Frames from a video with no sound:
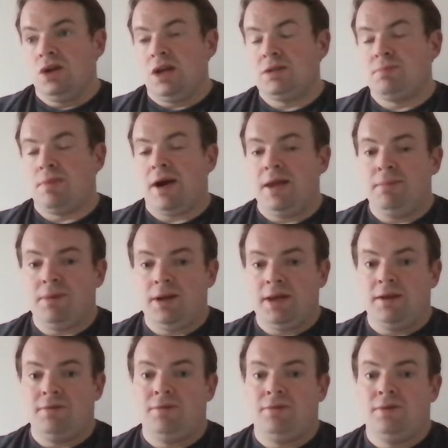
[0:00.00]
it's my
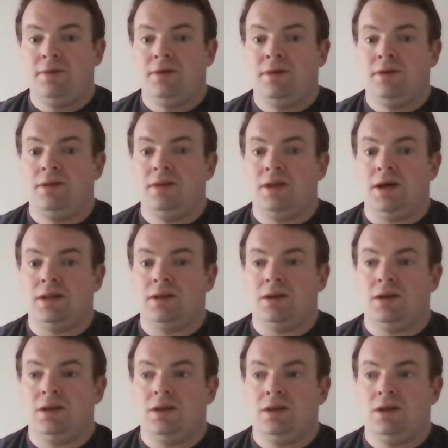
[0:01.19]
belief that